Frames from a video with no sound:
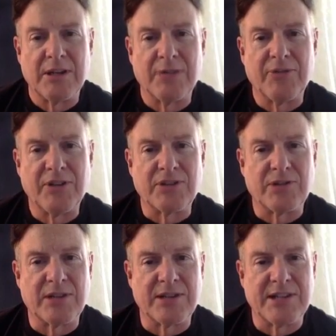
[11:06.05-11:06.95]
for these
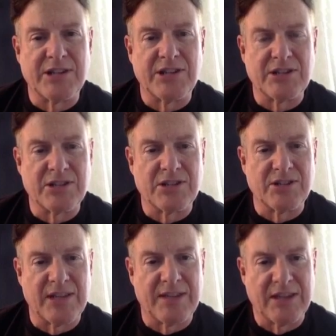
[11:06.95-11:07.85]
organizations so
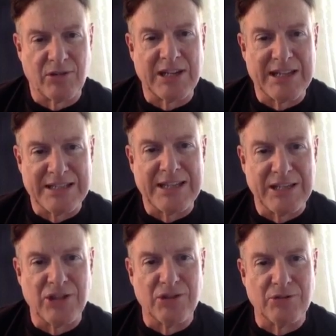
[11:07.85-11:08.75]
that they could
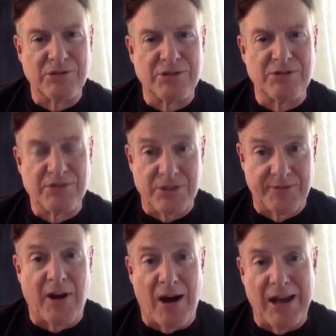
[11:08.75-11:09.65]
continue to
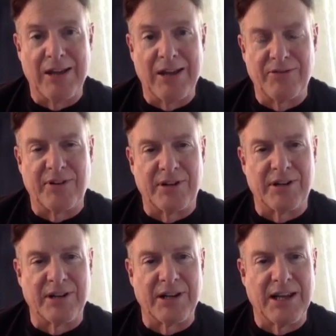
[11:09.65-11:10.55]
survive
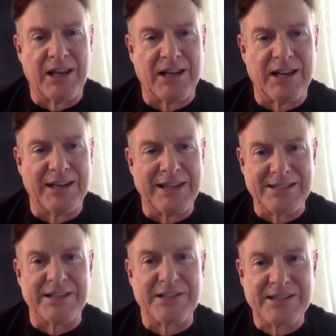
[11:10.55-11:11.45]
and
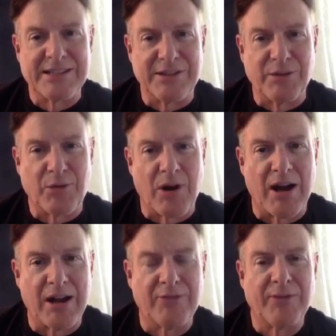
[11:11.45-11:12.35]
exist and
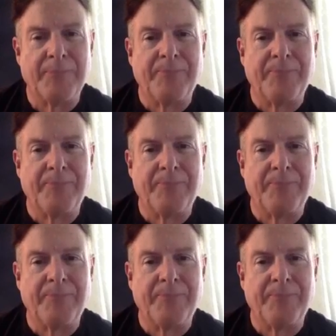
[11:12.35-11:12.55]
thrive